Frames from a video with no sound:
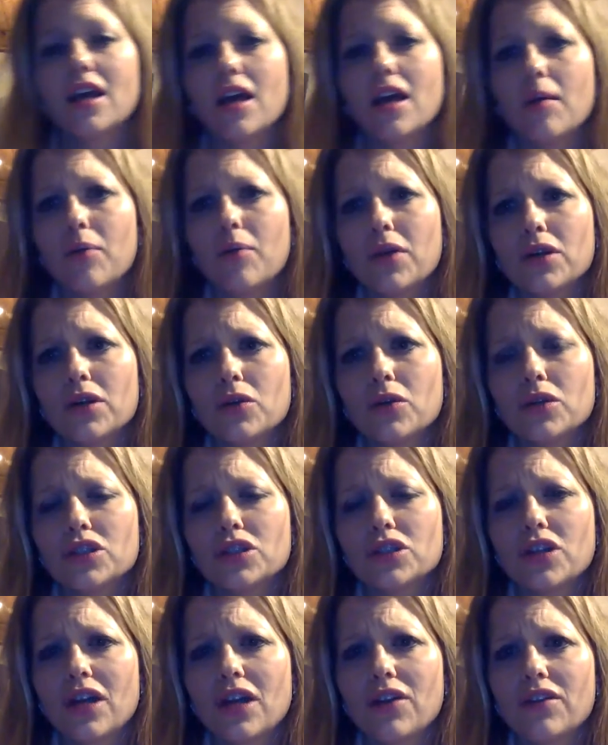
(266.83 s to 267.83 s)
and put it towards
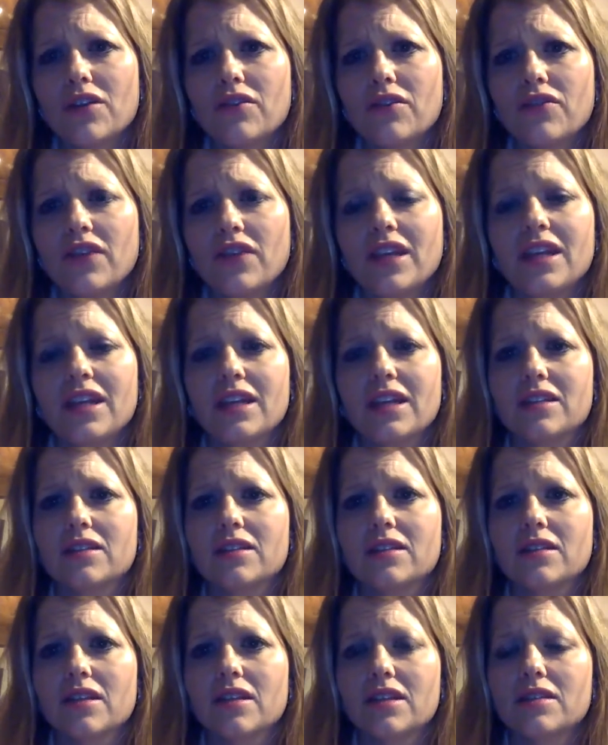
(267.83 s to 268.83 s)
your health and
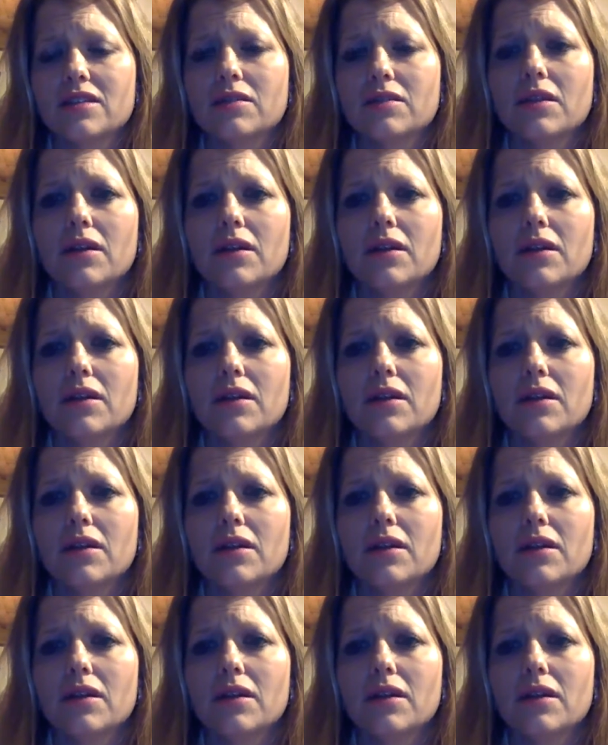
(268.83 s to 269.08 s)
fitness. Because